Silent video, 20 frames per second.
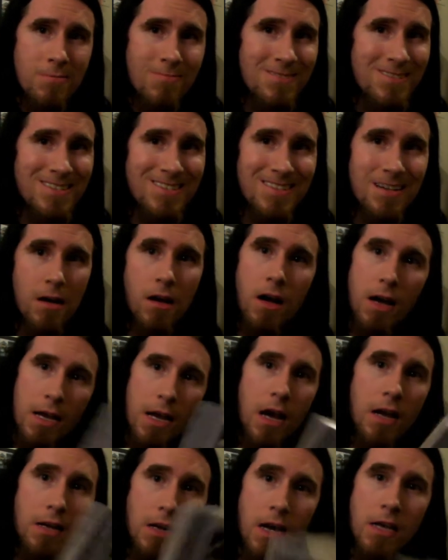
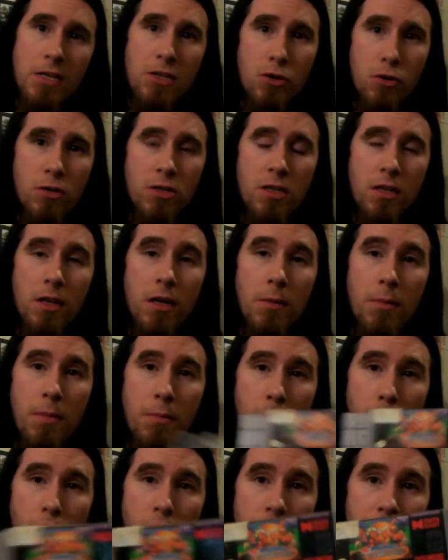I searched a little
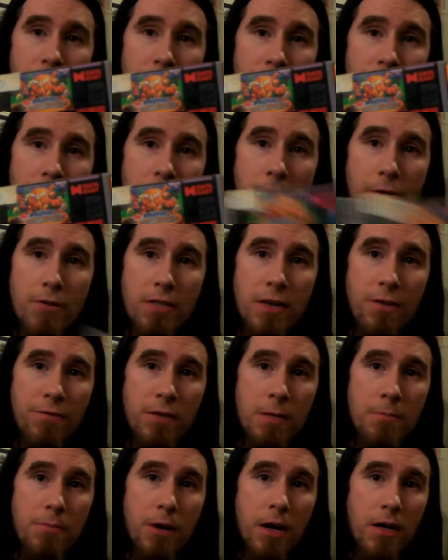bit more, and I found a guy with
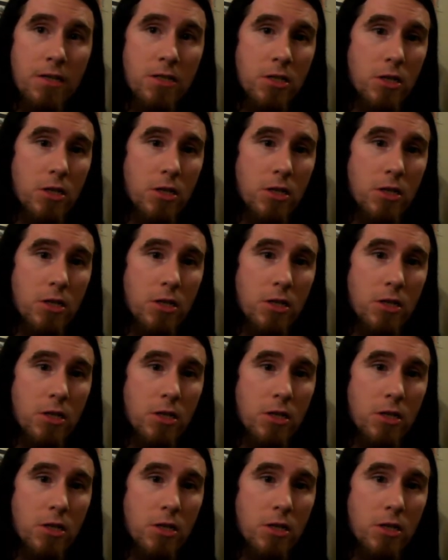$17.